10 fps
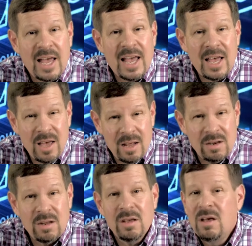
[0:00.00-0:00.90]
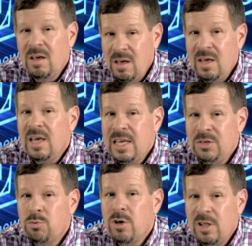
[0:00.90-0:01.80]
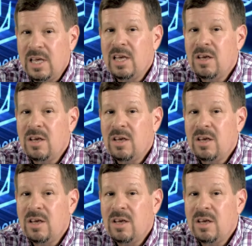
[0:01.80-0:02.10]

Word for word: and he's really